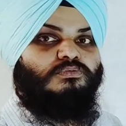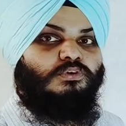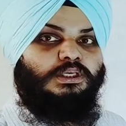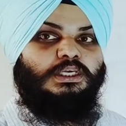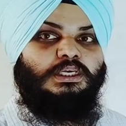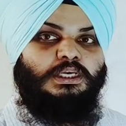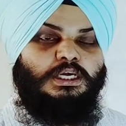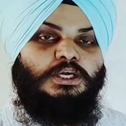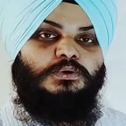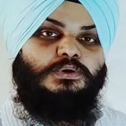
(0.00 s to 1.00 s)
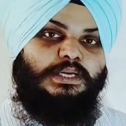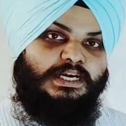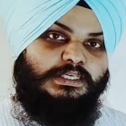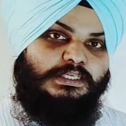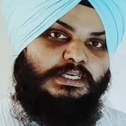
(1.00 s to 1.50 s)
we
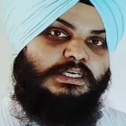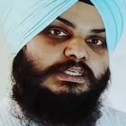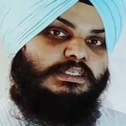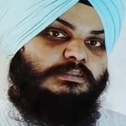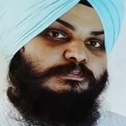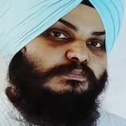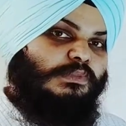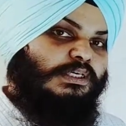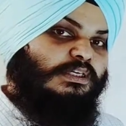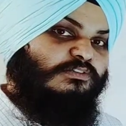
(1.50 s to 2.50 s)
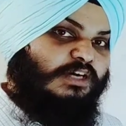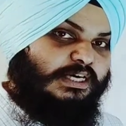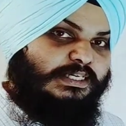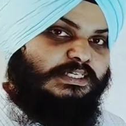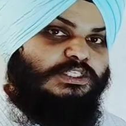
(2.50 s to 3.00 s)
connect a
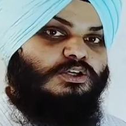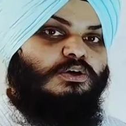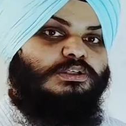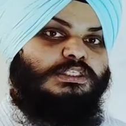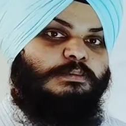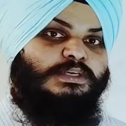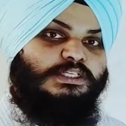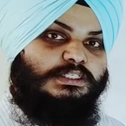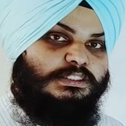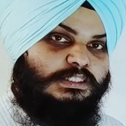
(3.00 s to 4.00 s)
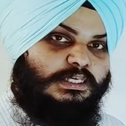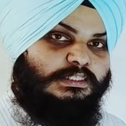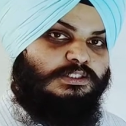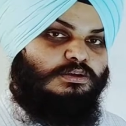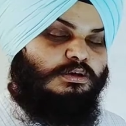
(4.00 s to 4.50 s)
device or some
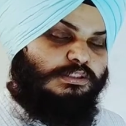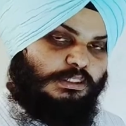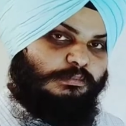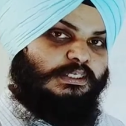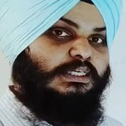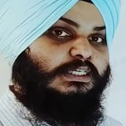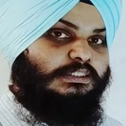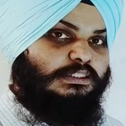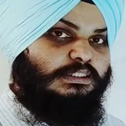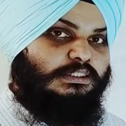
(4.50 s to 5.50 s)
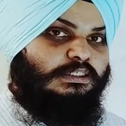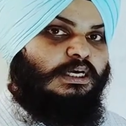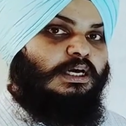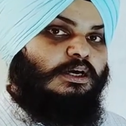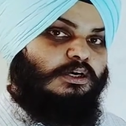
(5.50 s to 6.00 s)
resistance or some conductor
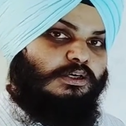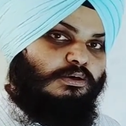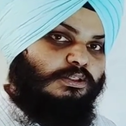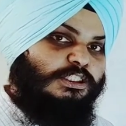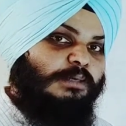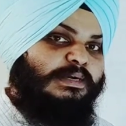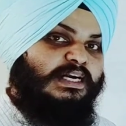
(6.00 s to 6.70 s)
across a